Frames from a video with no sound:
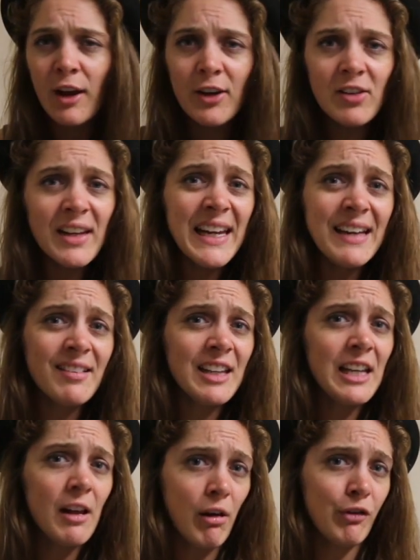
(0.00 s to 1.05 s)
could
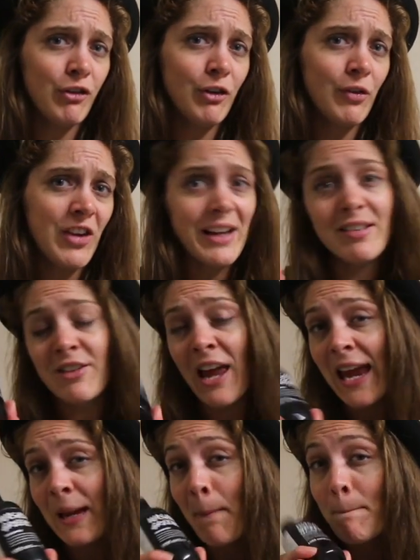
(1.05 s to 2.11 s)
easily last you 6 to 8